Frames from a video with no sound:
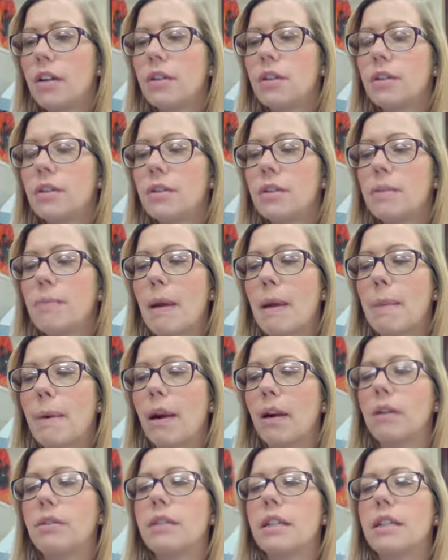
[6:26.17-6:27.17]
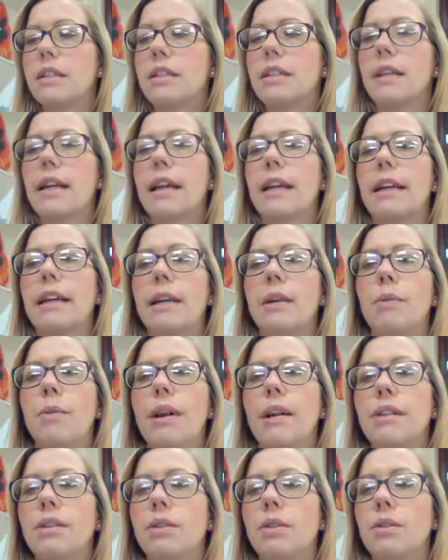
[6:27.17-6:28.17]
Students may borrow designated
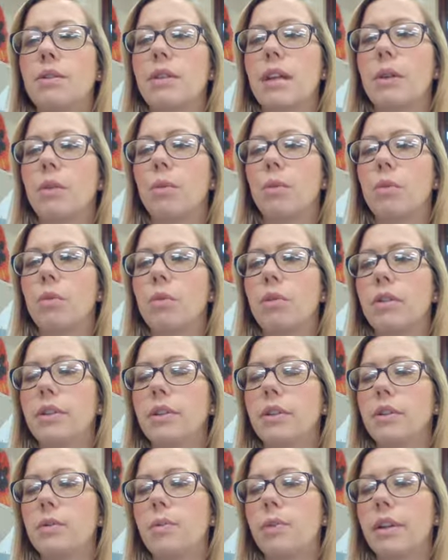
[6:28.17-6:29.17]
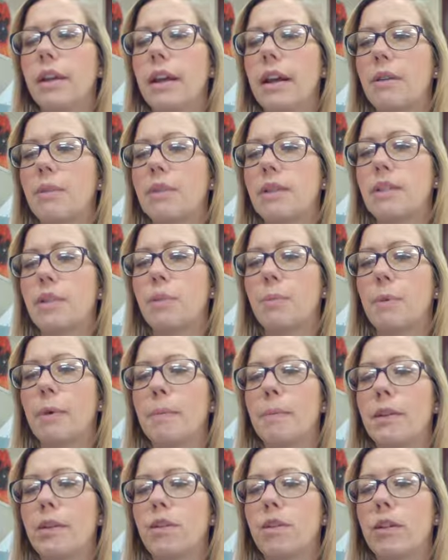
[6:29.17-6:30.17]
erasers and rulers without teacher
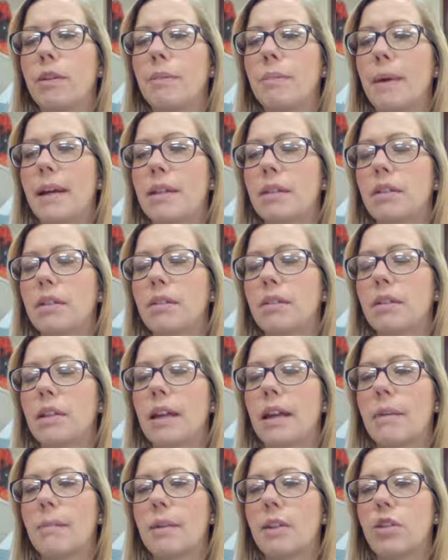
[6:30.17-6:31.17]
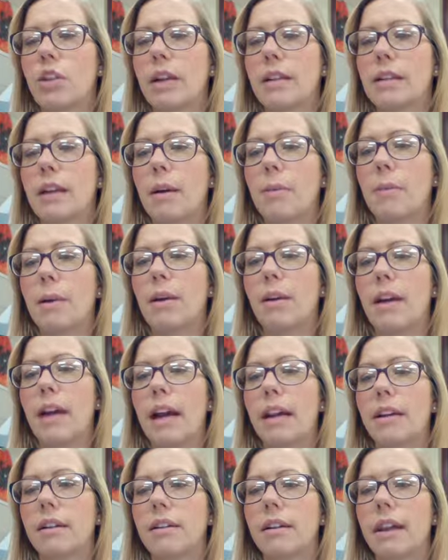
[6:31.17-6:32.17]
permission. Pencils can be checked out
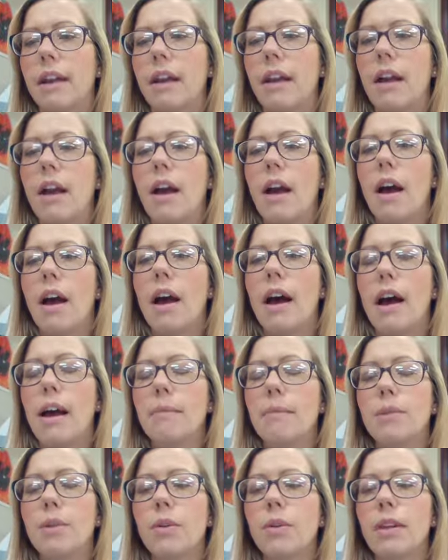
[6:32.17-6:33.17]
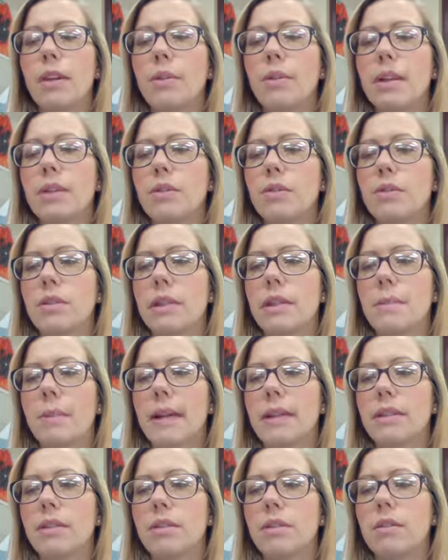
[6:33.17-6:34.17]
periodically. So the erasers and the
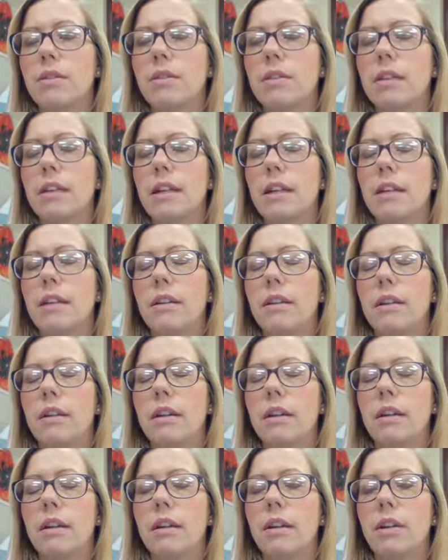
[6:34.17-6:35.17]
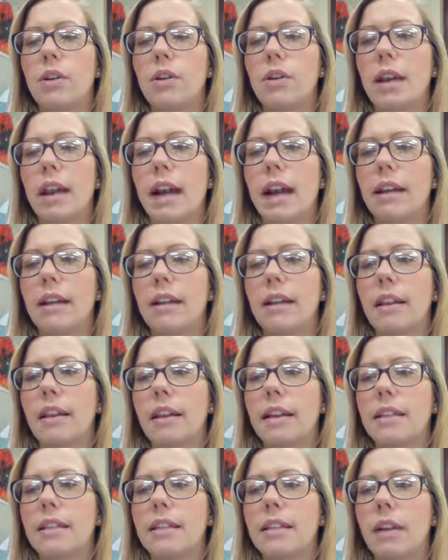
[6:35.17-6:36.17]
pencils in your caddy,
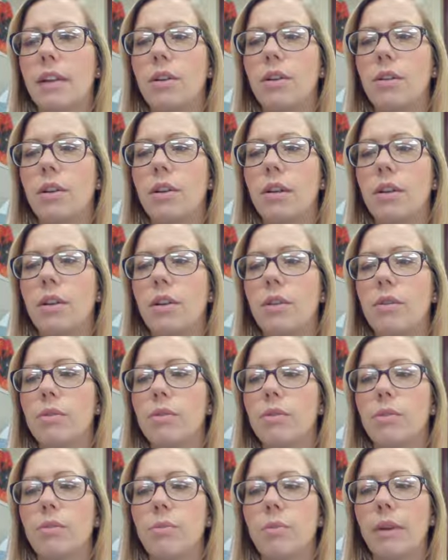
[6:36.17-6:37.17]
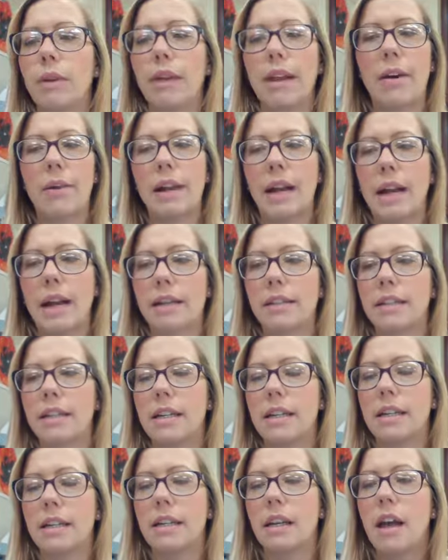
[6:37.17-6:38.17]
like I said, you can use without
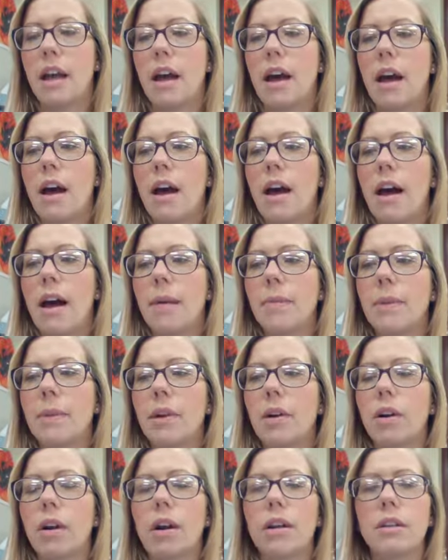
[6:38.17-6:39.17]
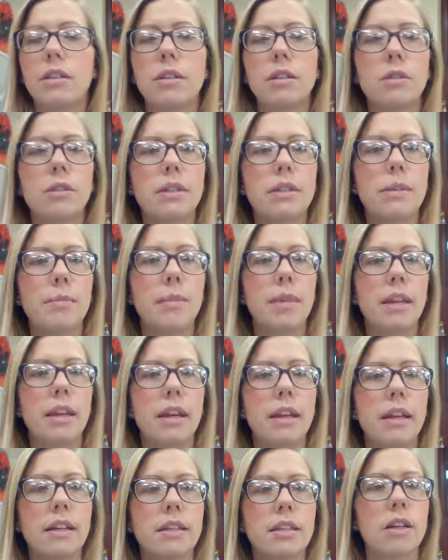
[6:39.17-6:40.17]
asking. There are also some
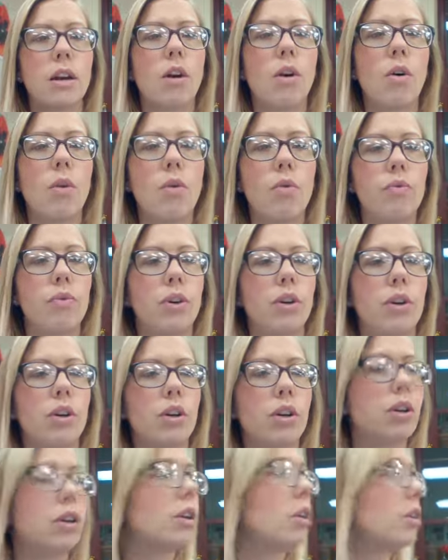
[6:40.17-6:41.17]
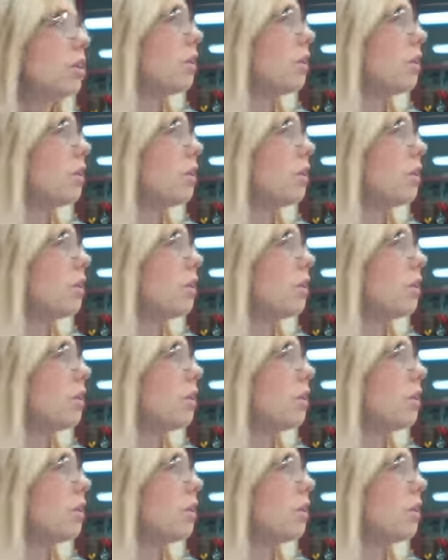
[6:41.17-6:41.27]
things over.